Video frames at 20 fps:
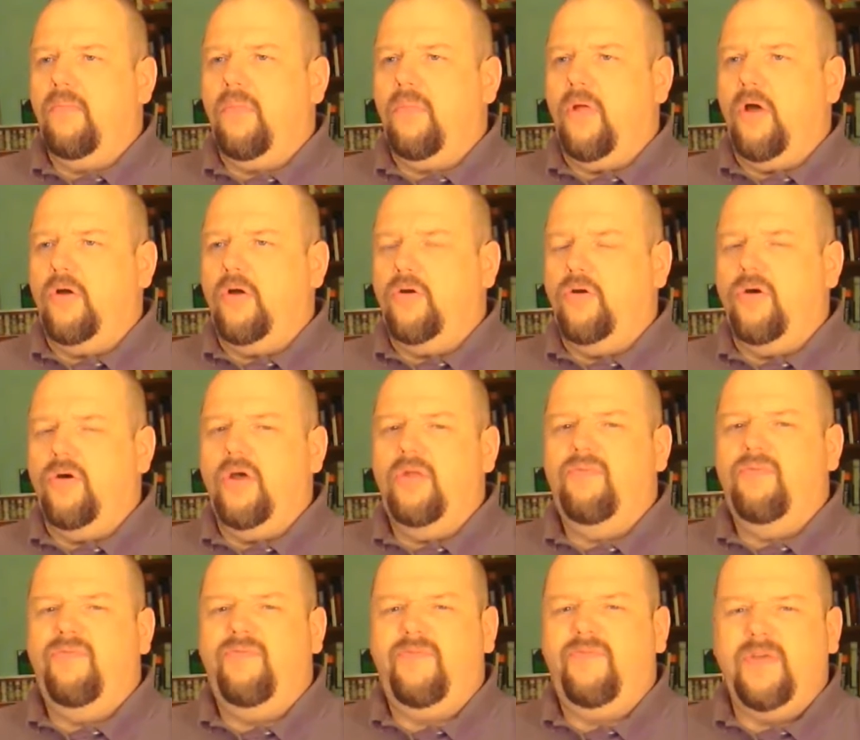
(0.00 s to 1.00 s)
good
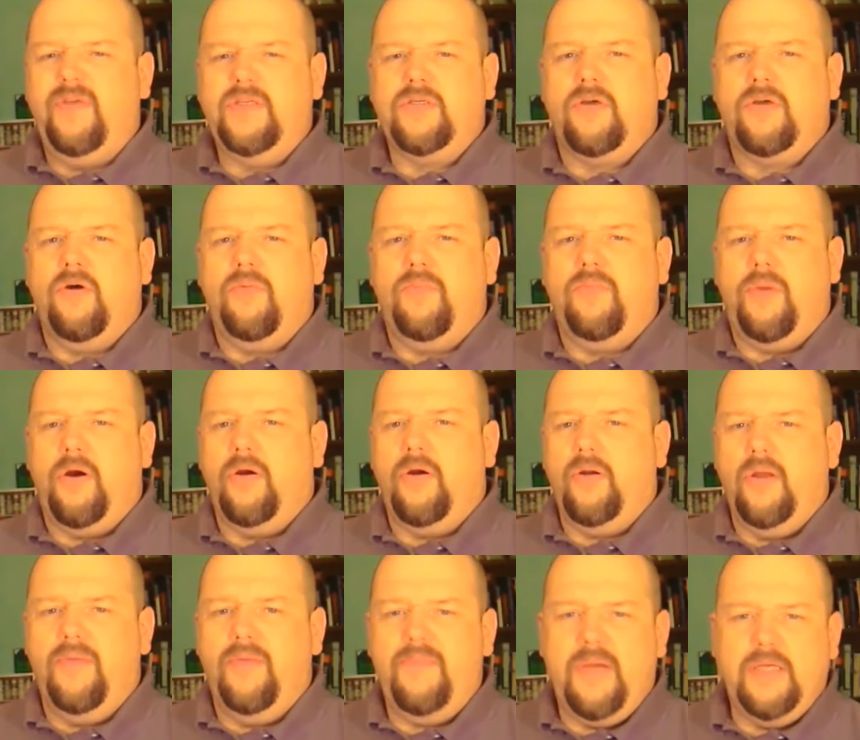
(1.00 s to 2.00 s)
physical part
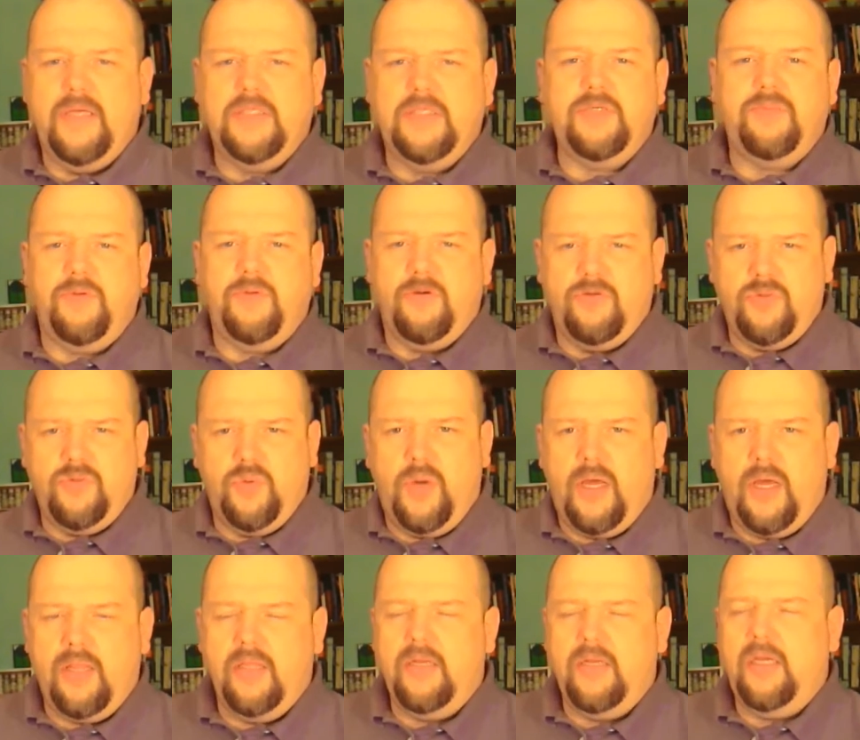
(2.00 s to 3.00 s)
of my
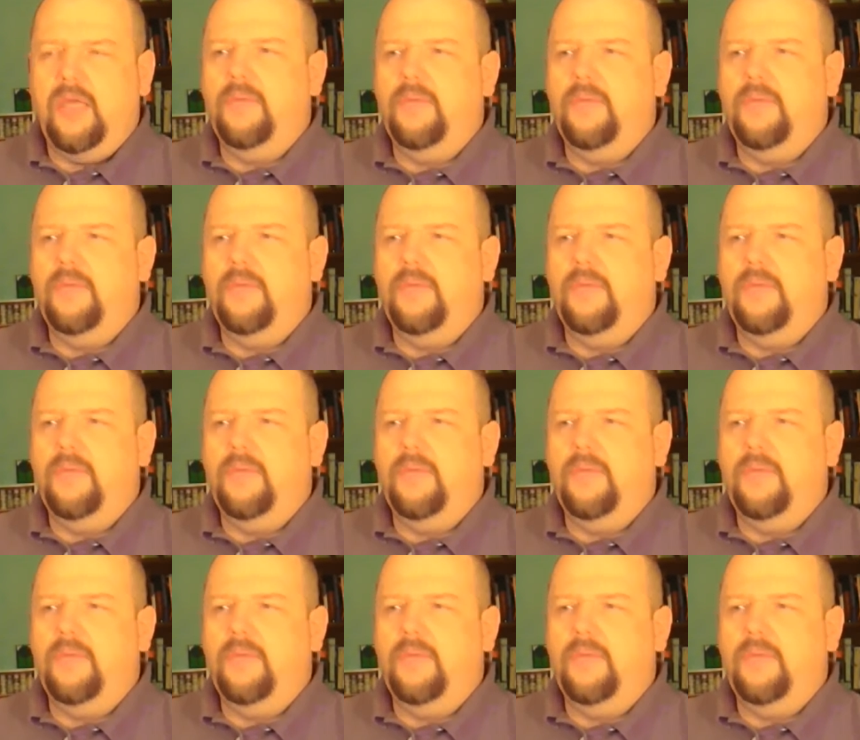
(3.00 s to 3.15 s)
spirituality.